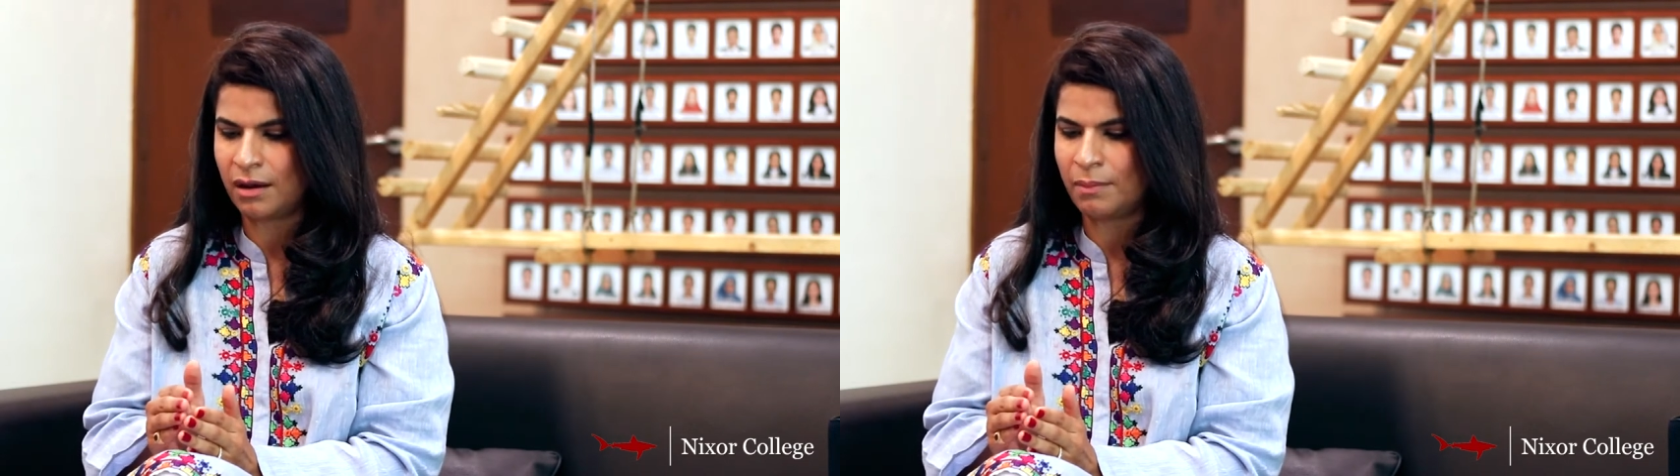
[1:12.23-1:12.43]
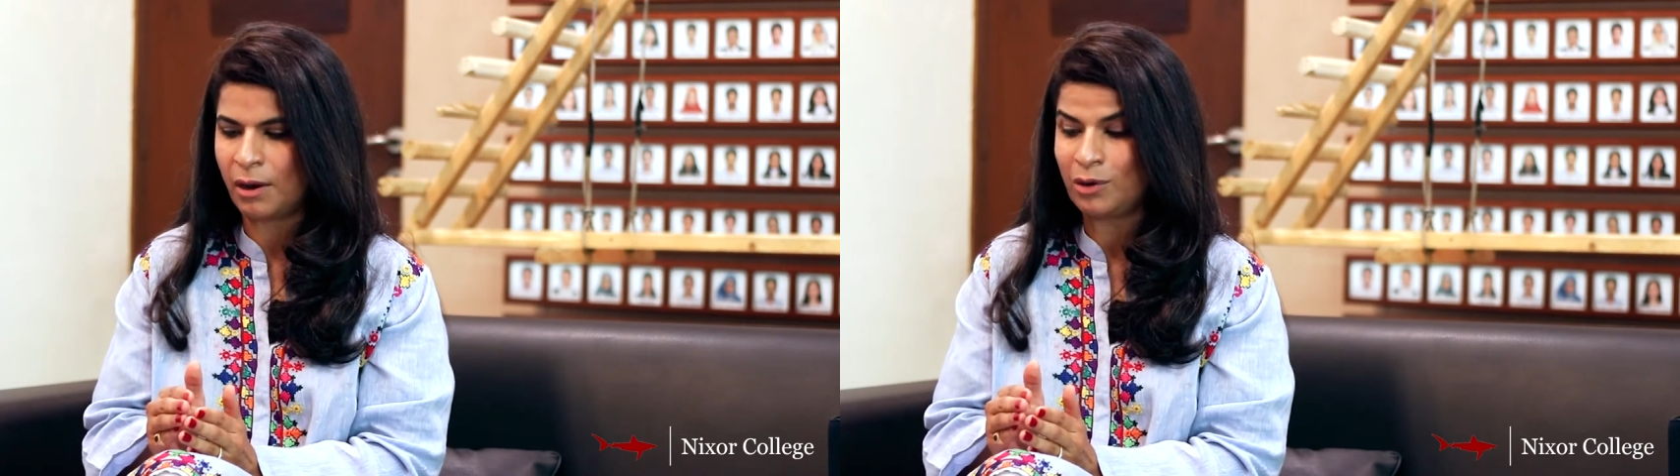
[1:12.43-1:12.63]

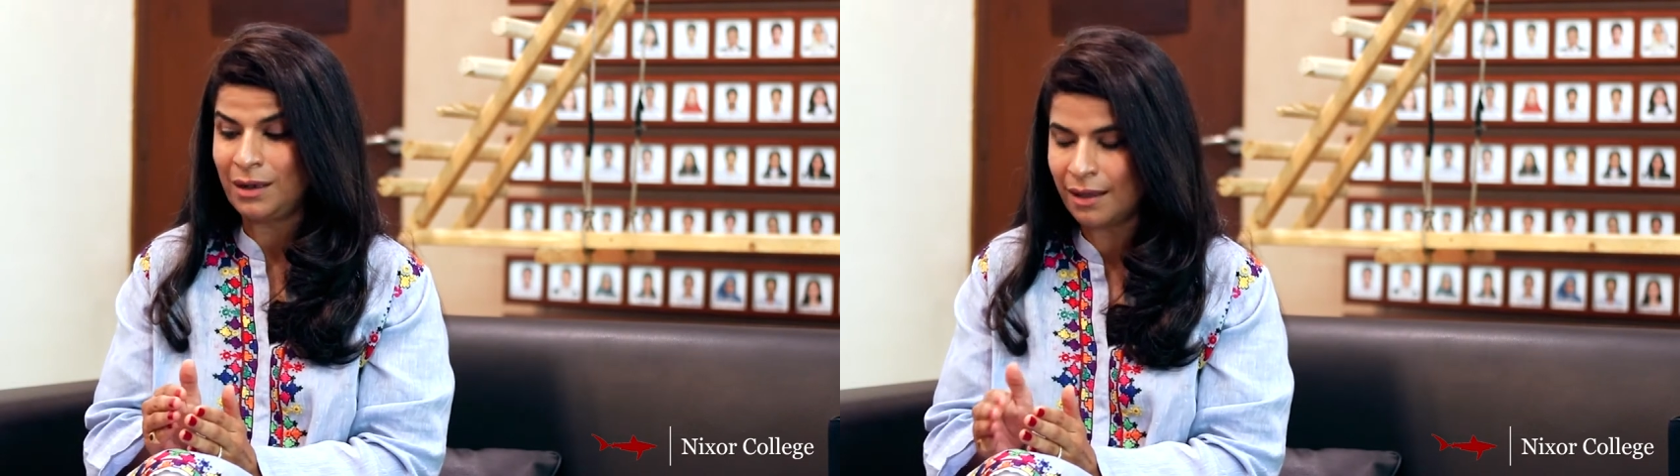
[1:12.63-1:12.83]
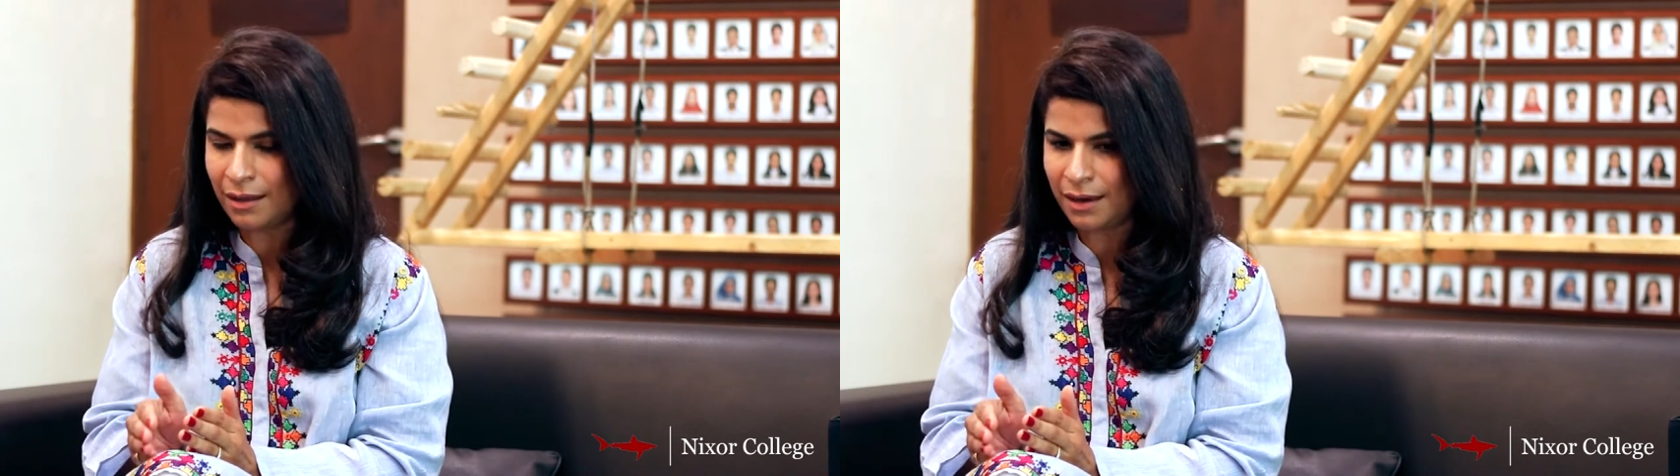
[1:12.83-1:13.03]
about
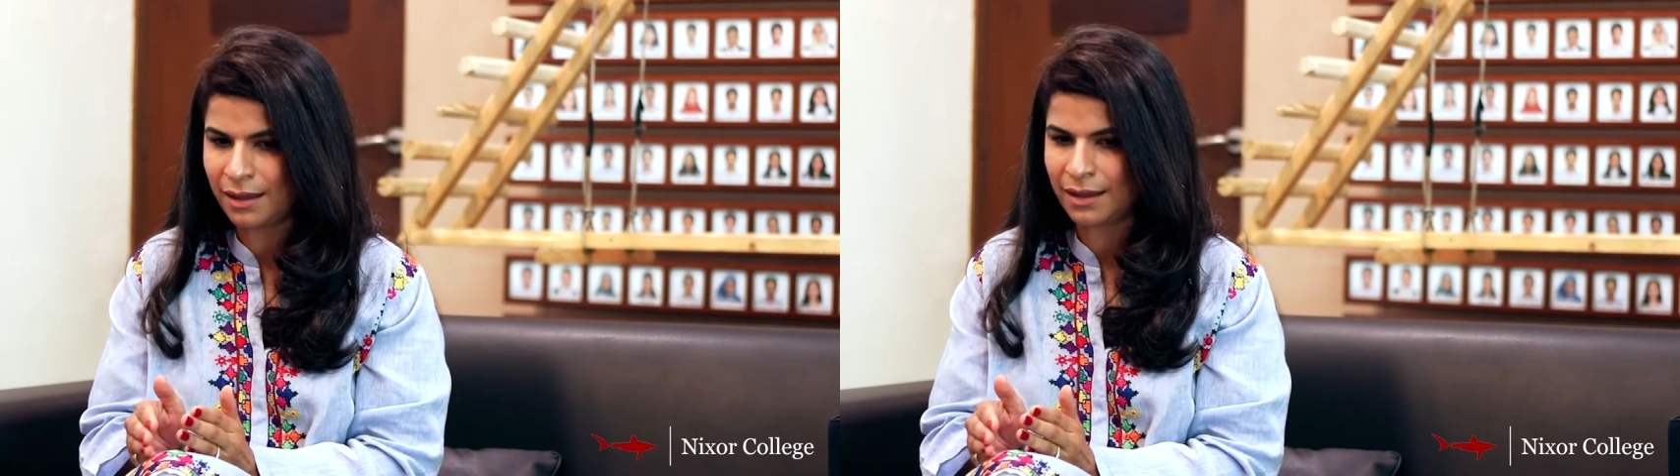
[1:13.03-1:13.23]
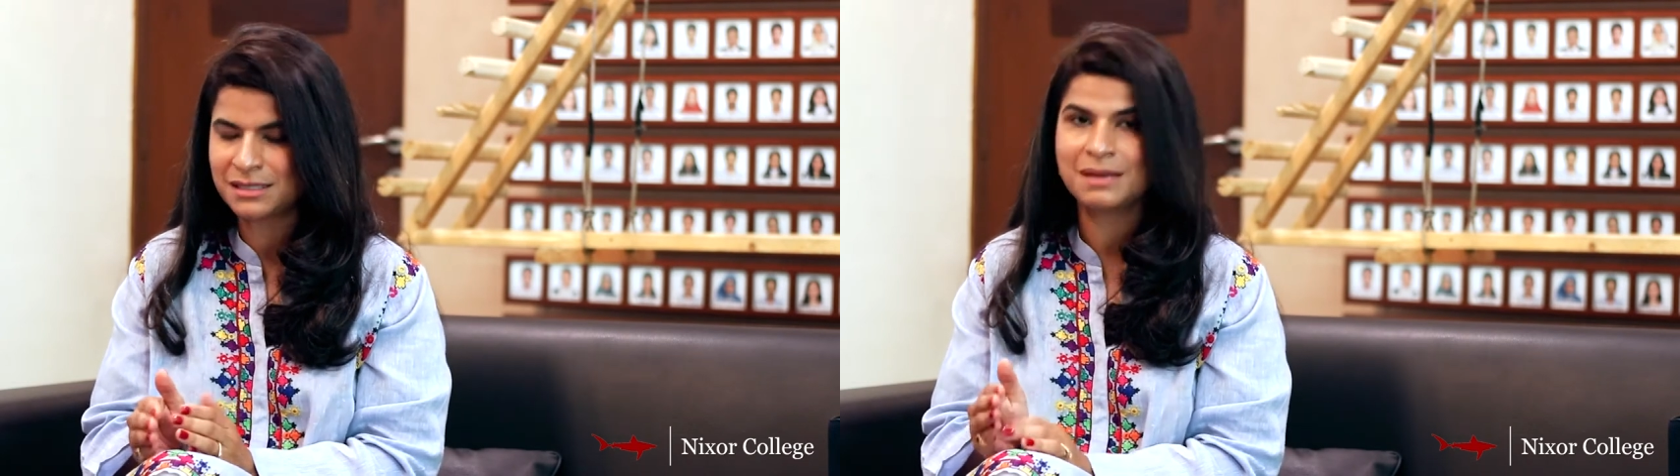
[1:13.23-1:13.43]

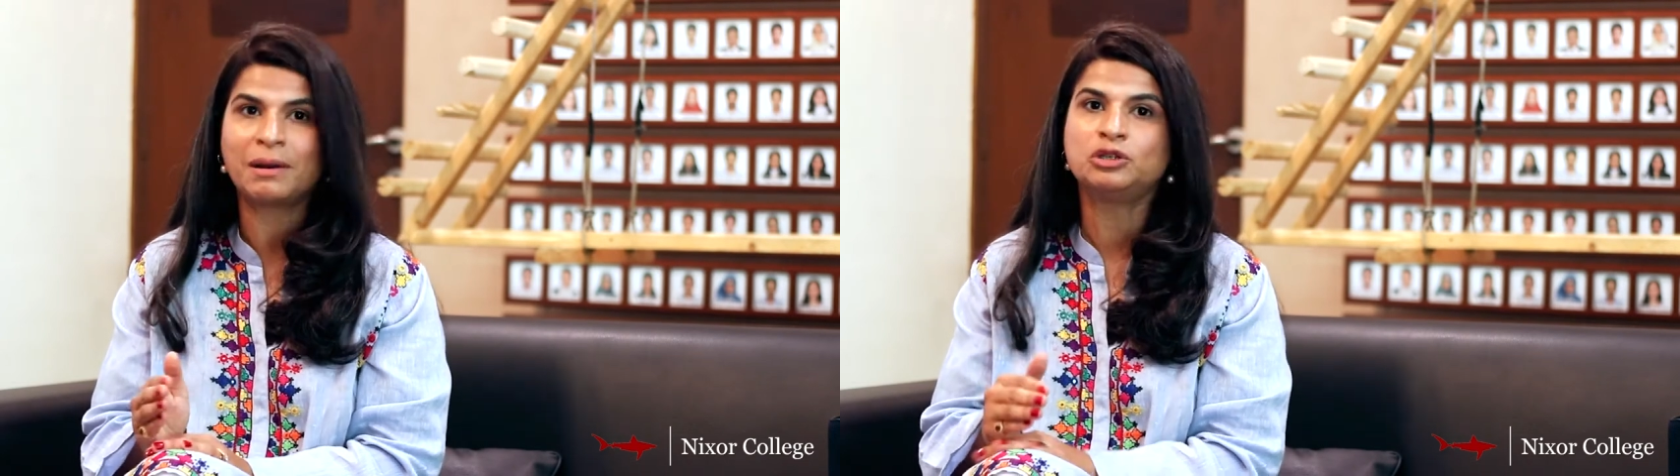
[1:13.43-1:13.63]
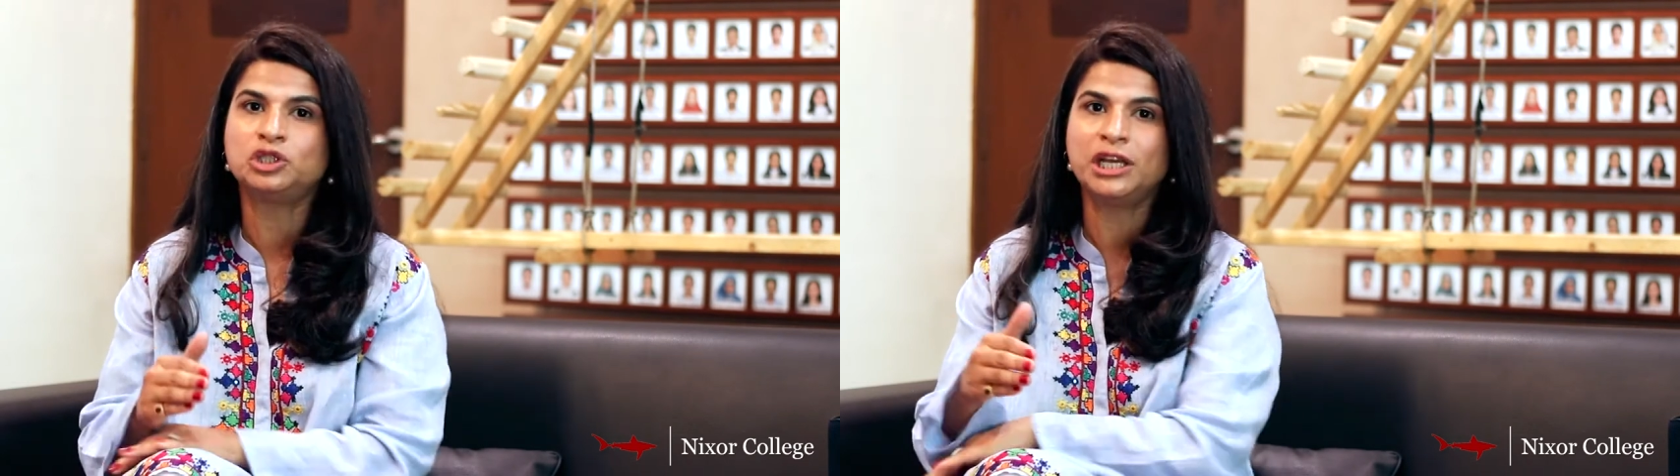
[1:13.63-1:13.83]
learning, it's
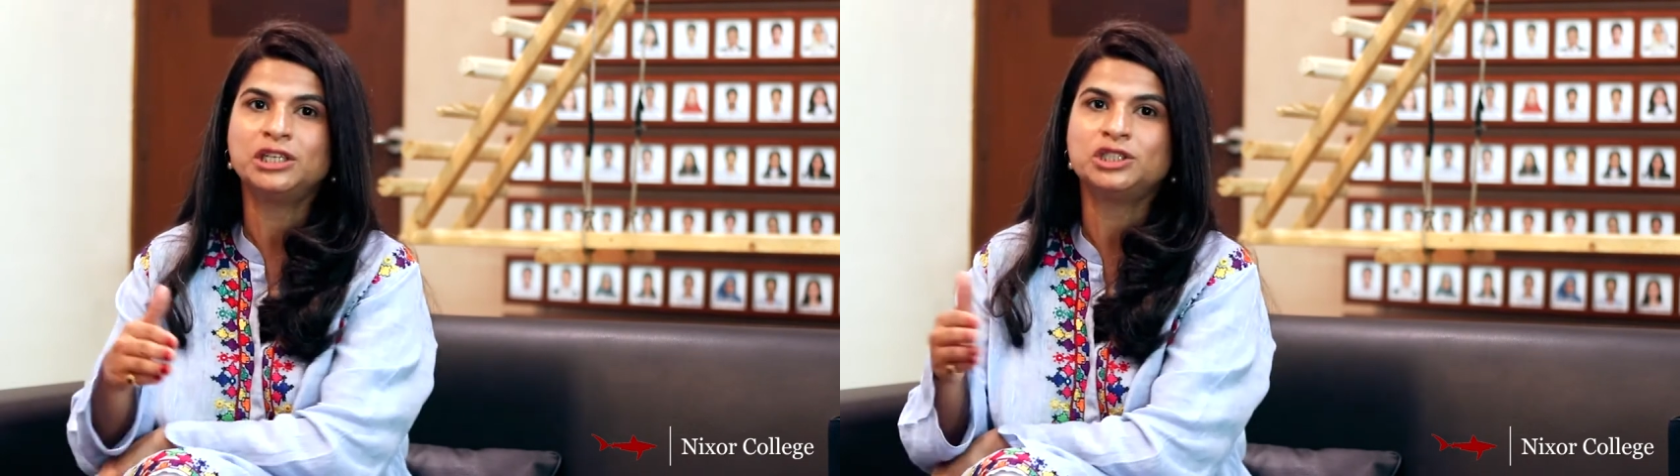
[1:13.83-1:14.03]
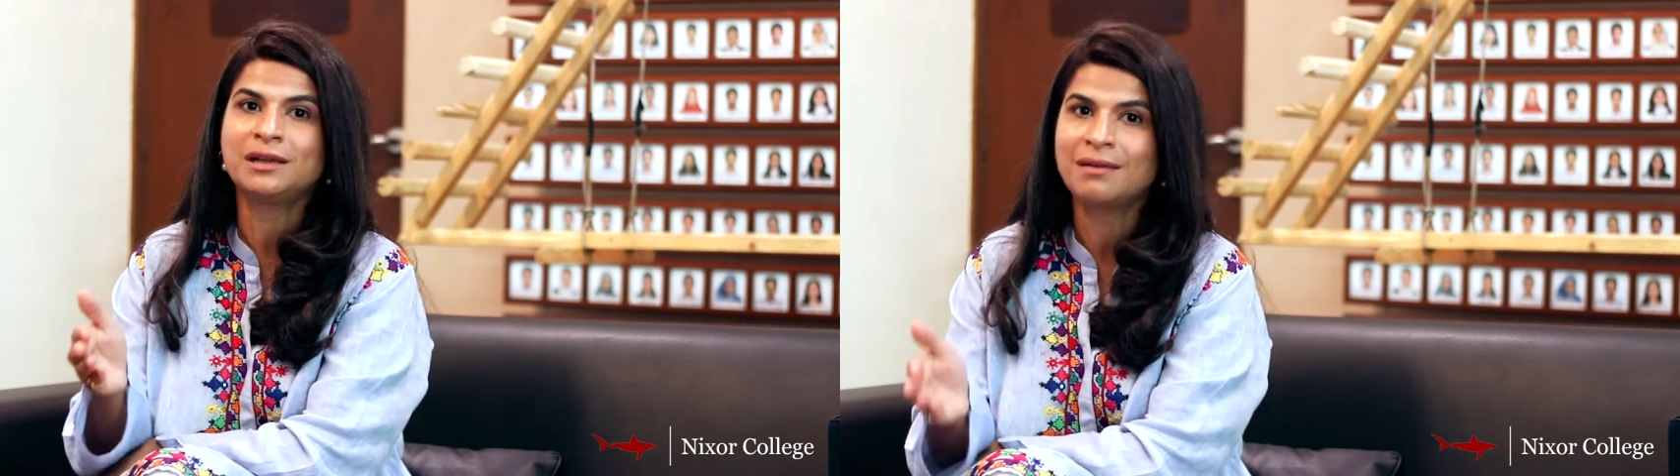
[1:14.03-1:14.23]
about
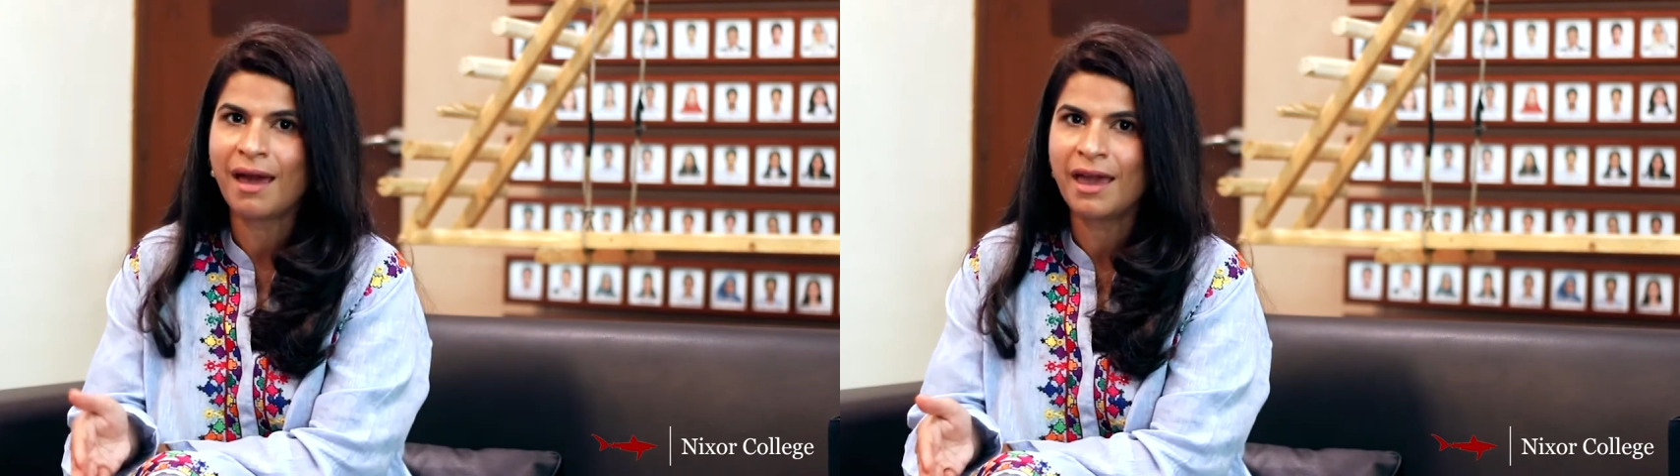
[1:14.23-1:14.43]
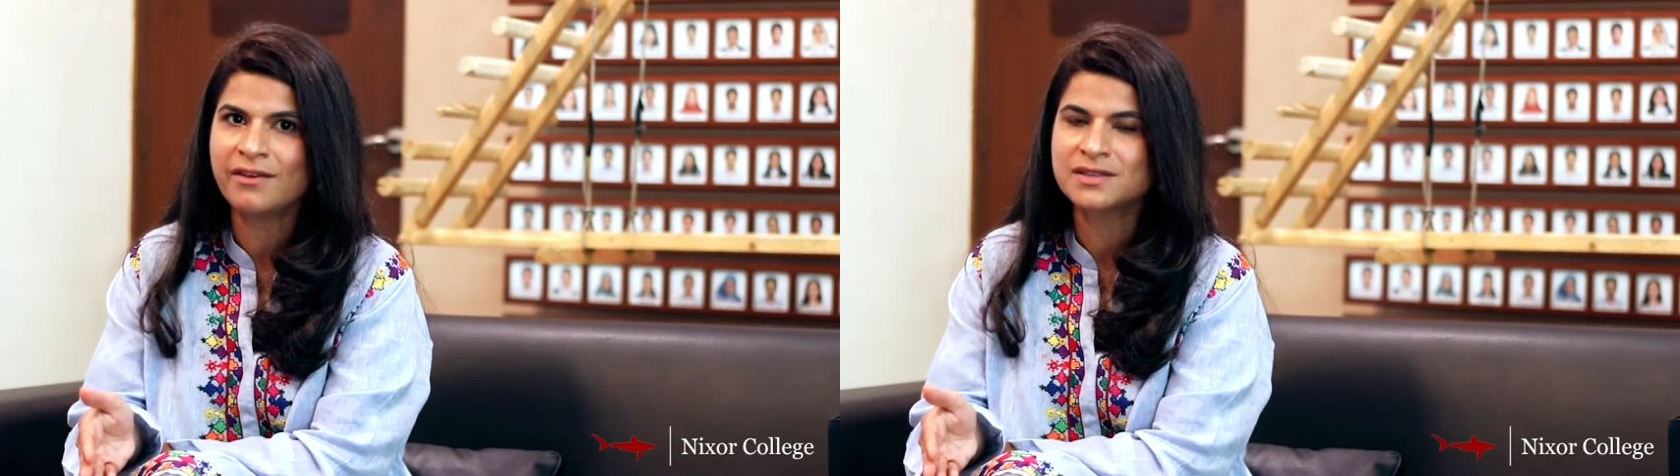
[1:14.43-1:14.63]
changing
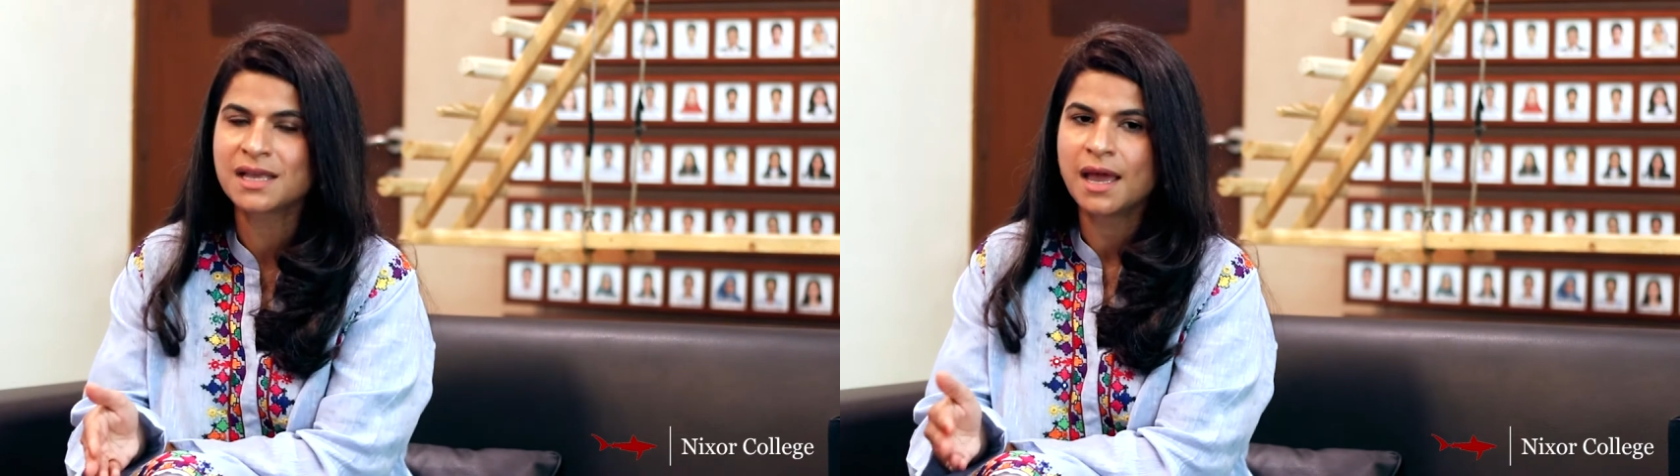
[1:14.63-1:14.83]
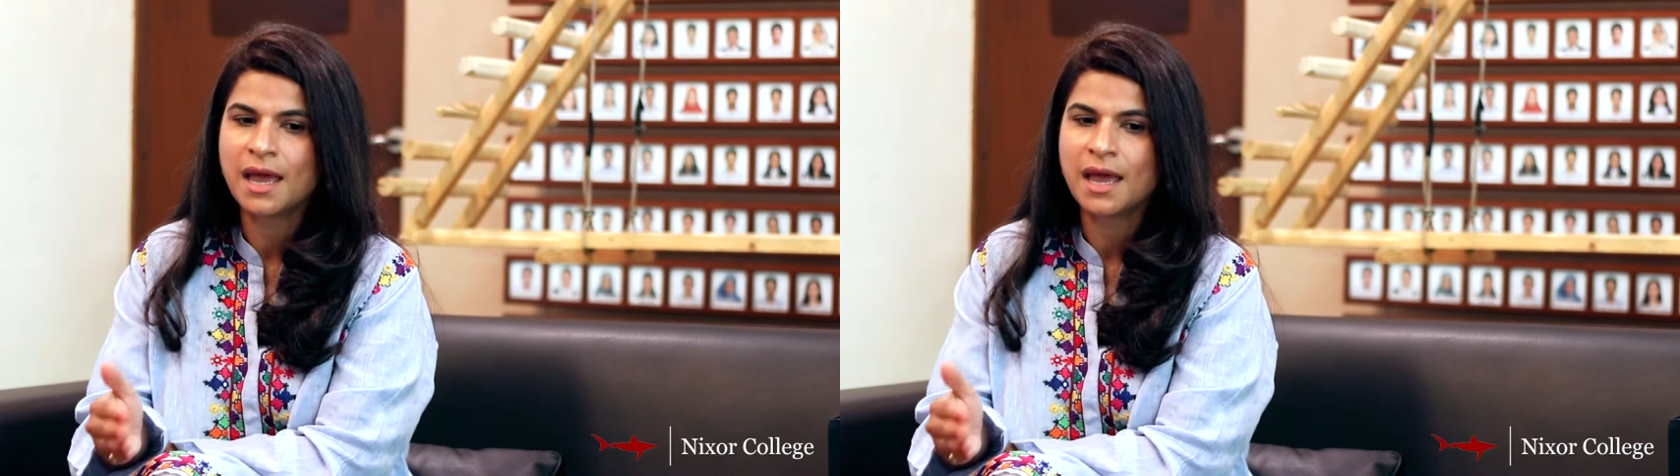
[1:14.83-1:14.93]
lives,